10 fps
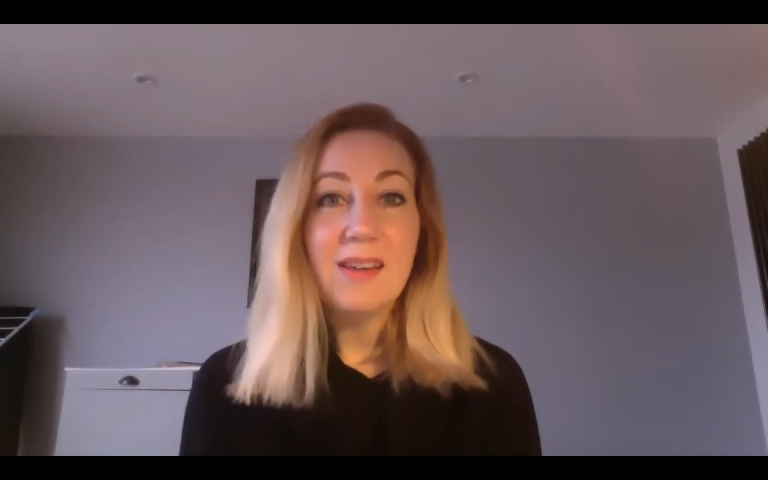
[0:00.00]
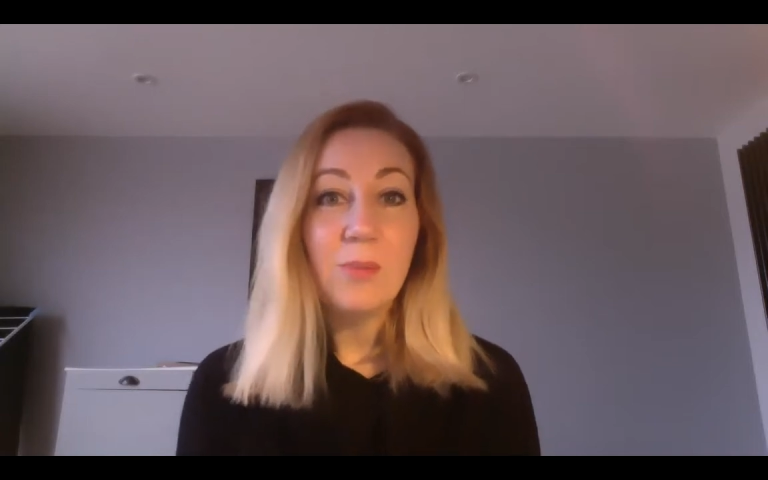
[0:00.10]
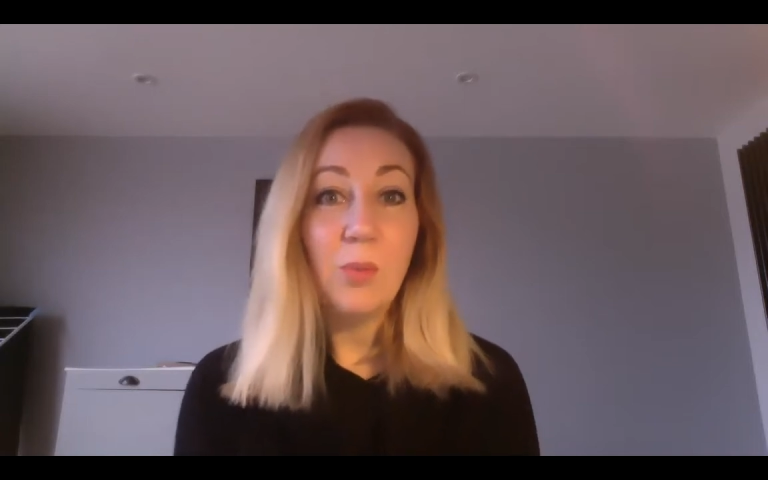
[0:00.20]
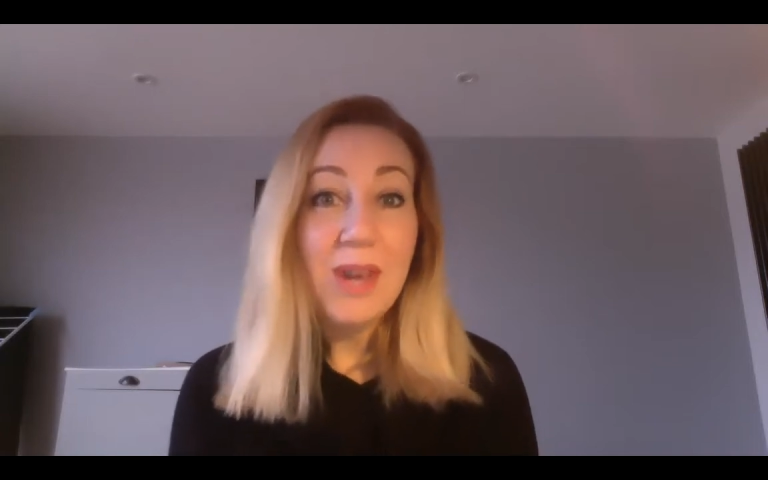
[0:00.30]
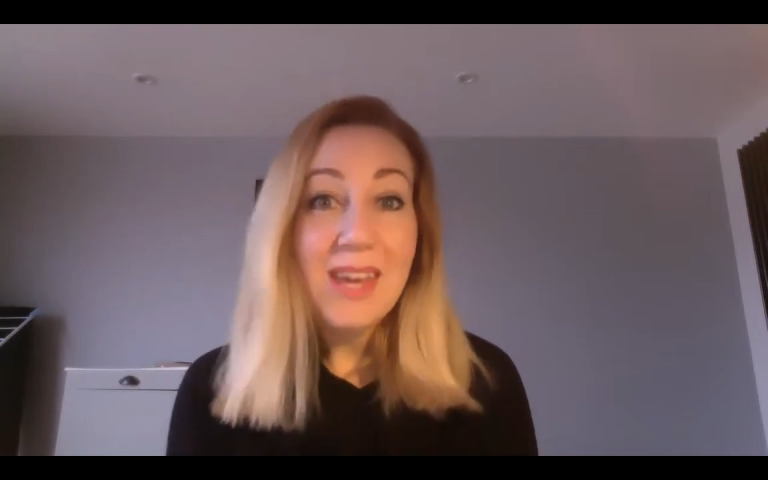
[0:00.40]

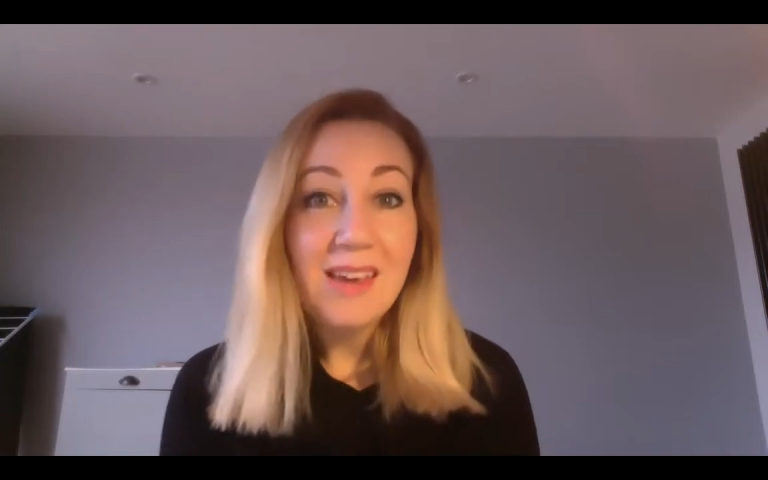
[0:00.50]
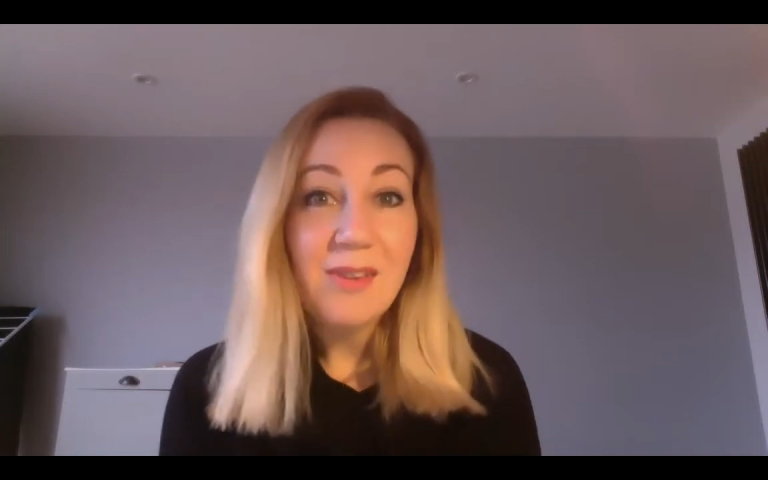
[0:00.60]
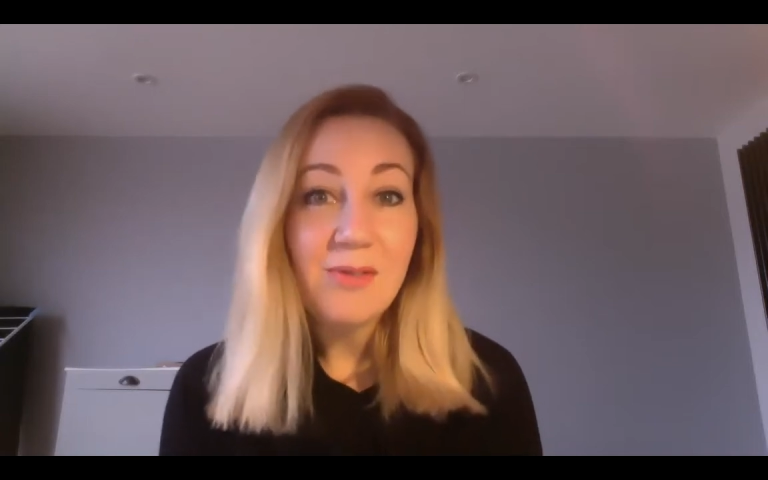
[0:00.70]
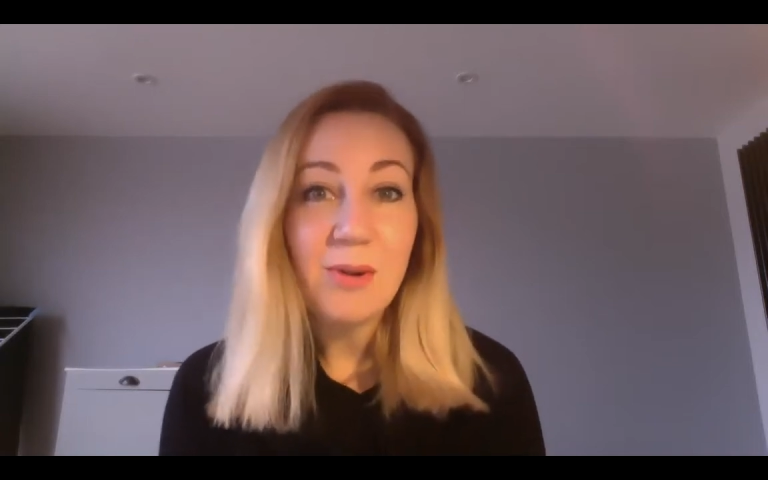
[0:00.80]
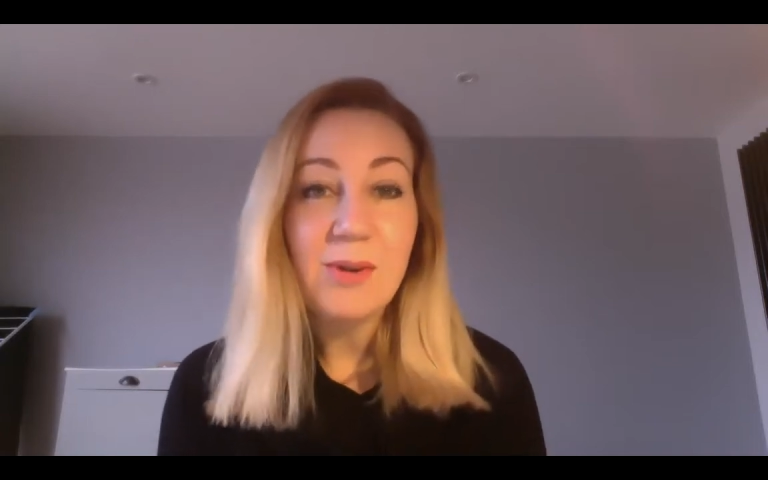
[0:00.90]
week
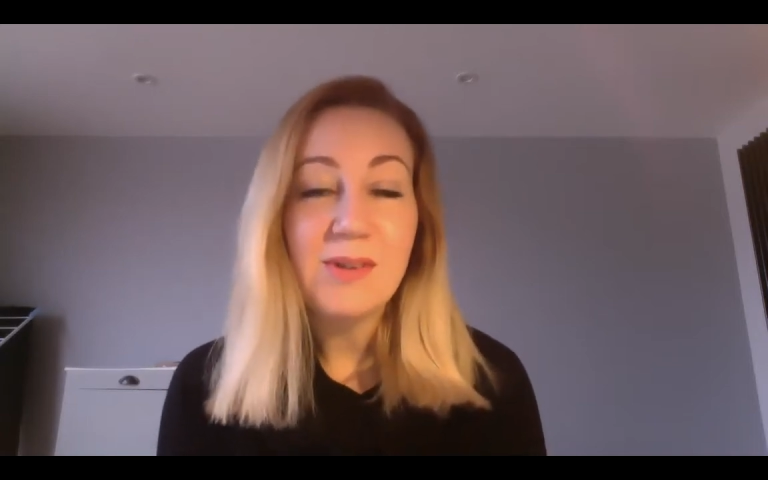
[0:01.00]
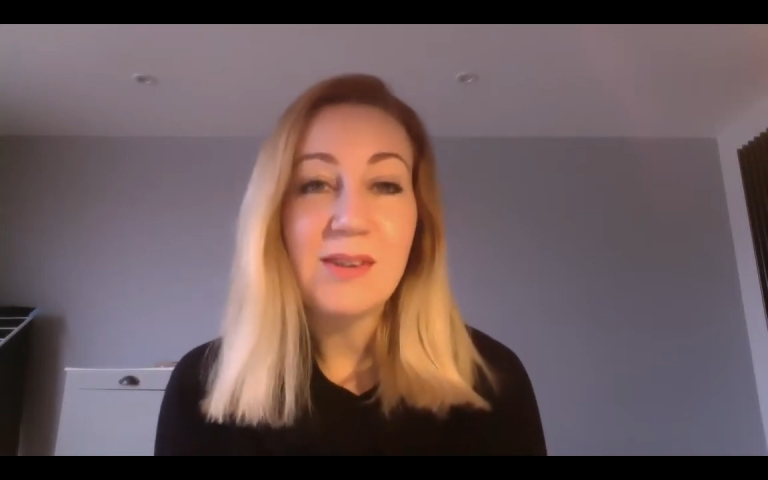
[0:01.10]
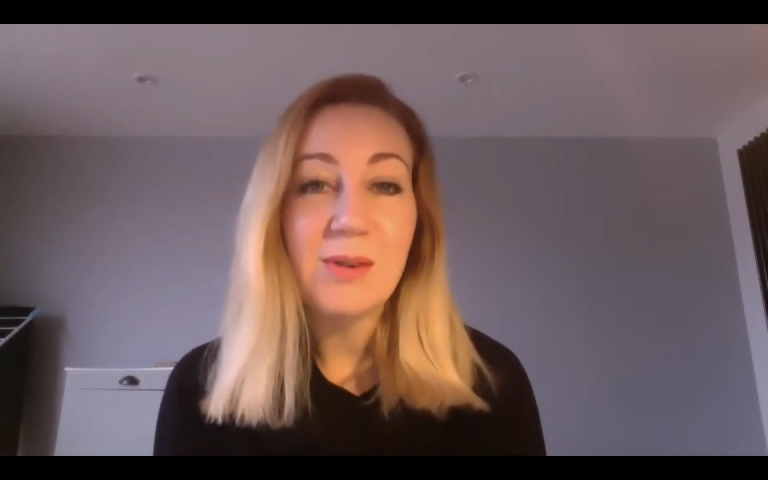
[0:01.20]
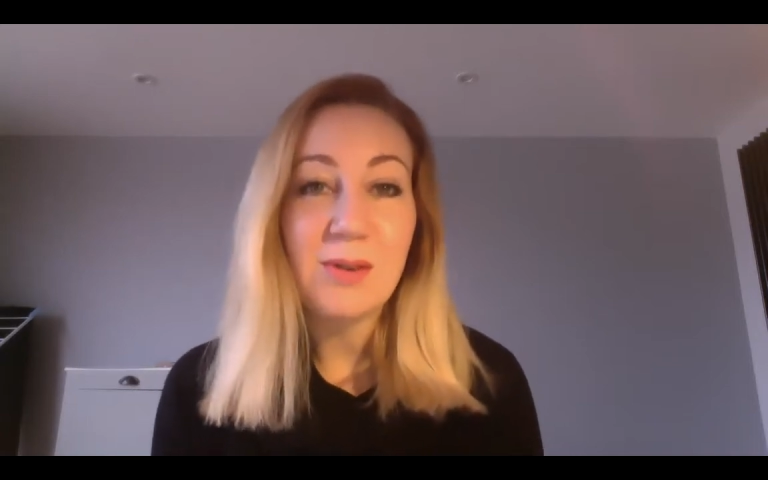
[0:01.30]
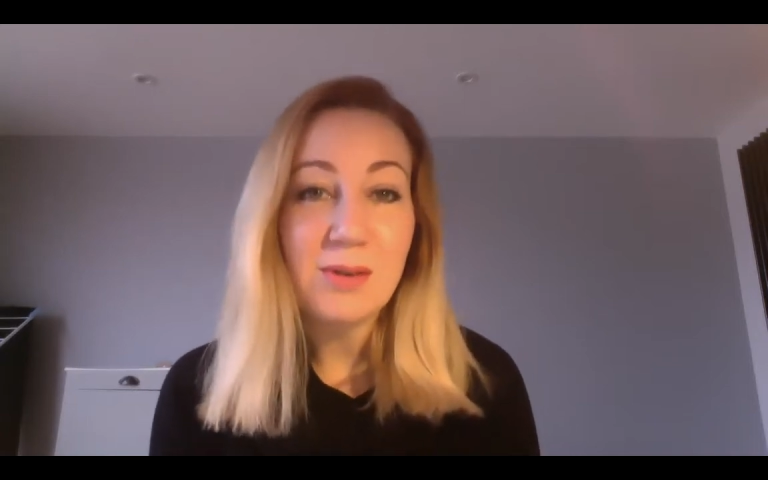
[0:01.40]

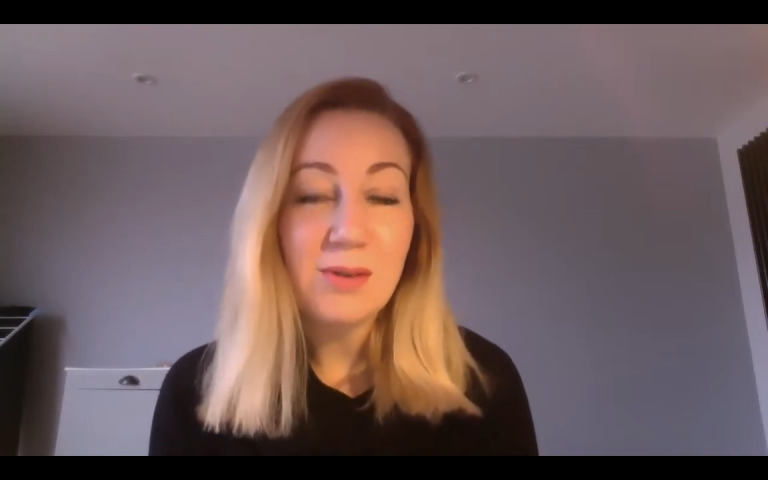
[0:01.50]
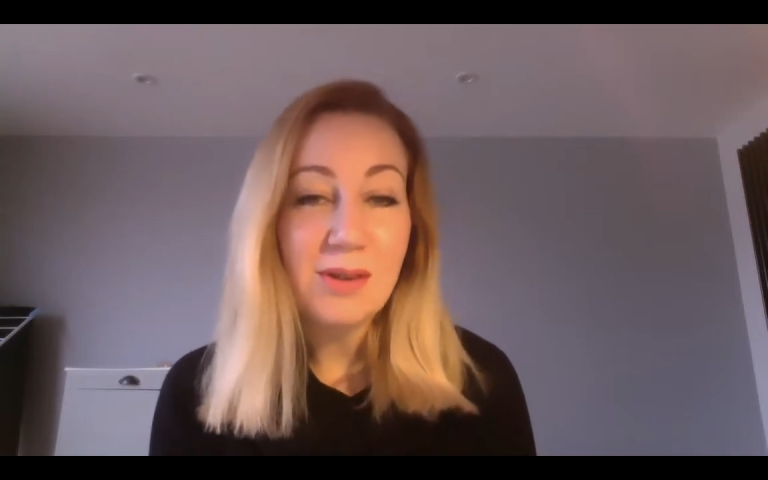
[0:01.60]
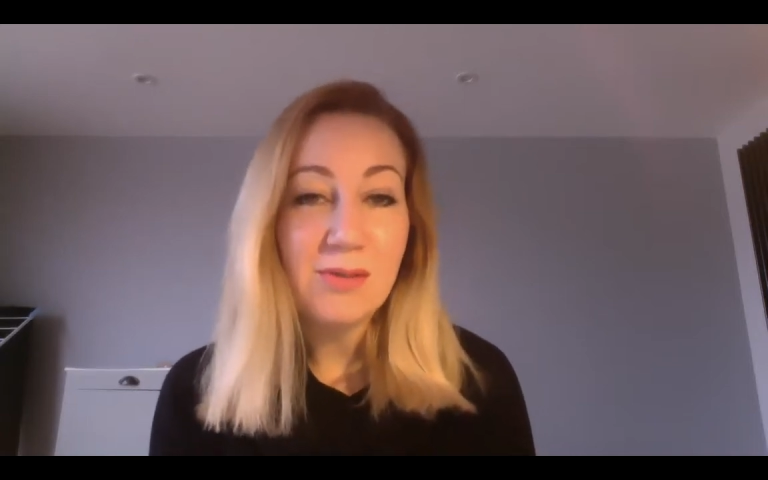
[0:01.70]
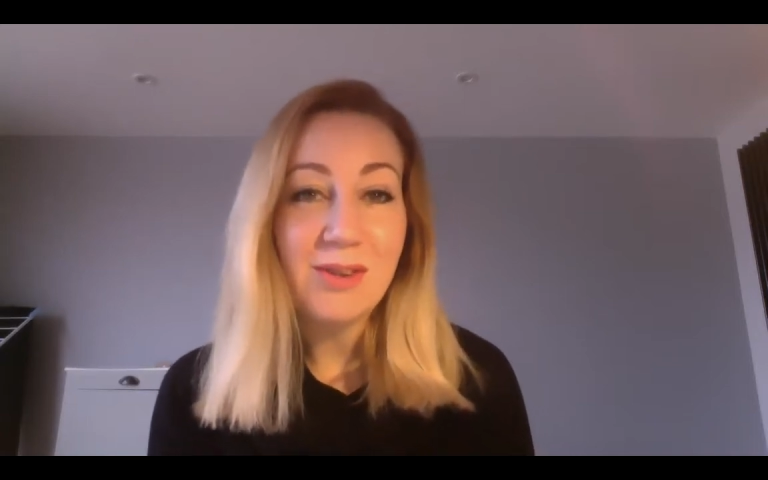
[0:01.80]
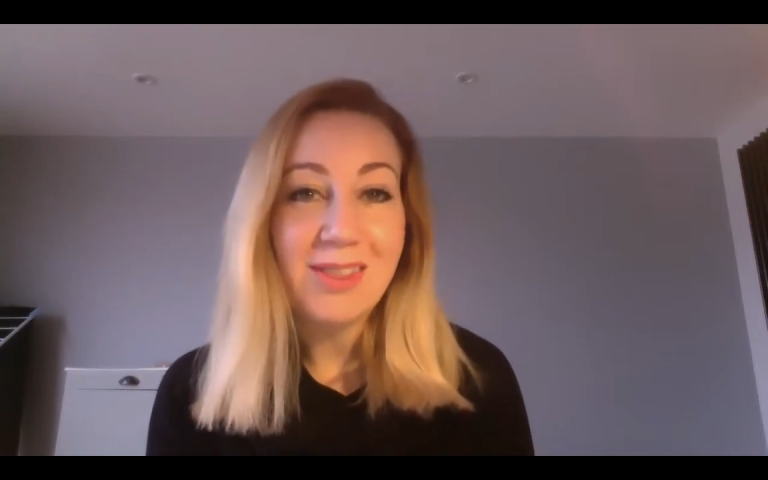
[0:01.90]
focuses on lots of
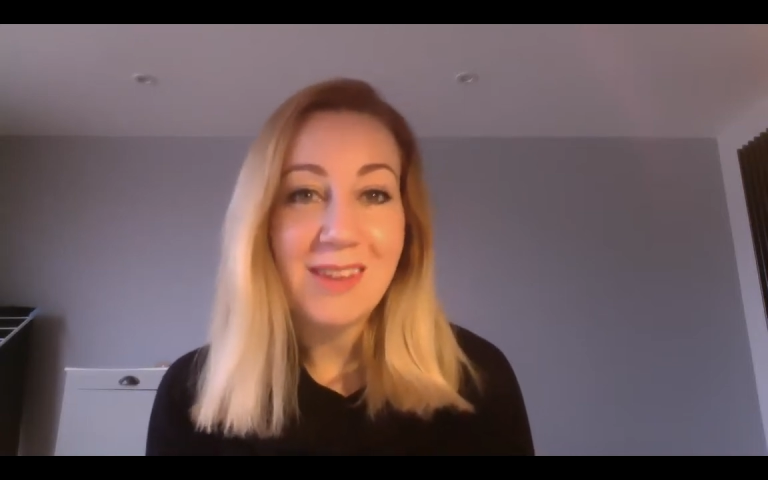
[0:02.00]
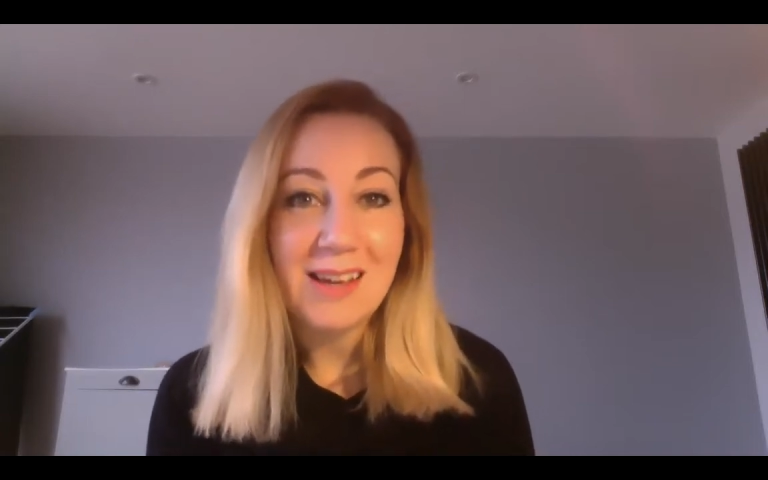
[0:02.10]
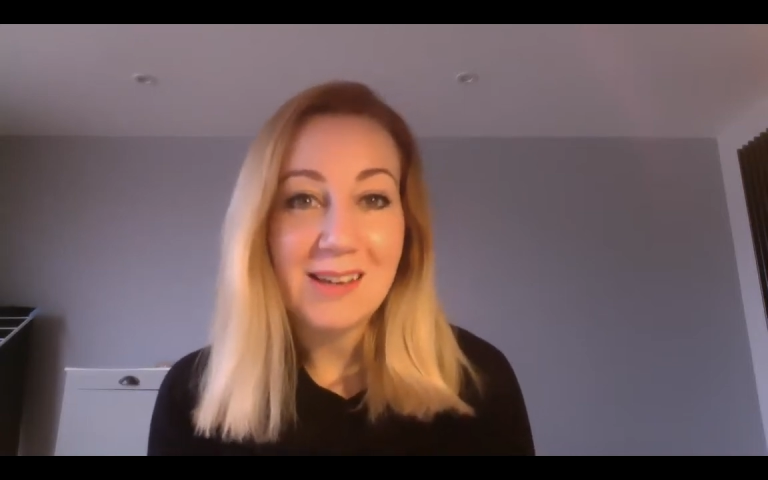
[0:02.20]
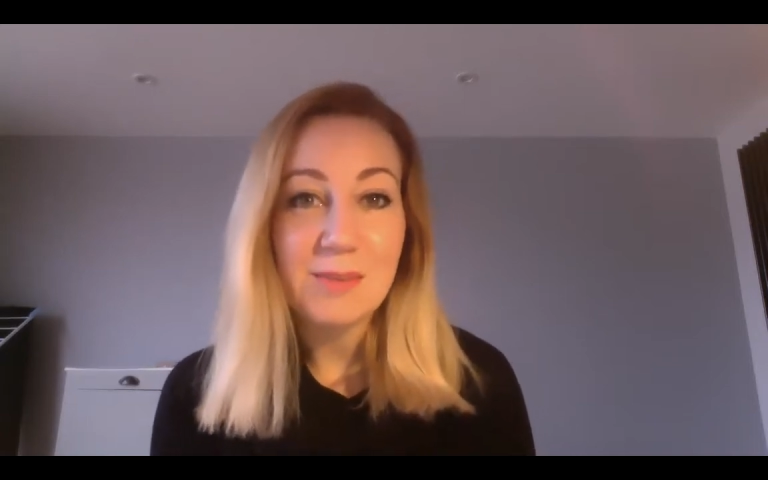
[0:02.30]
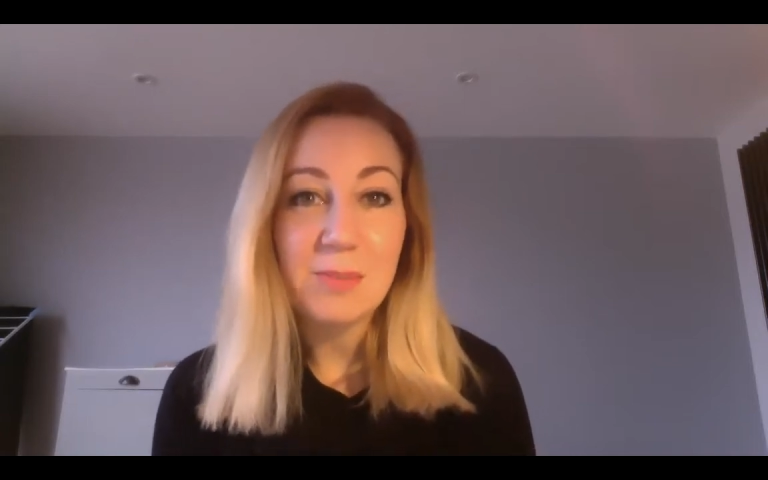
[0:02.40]
different things,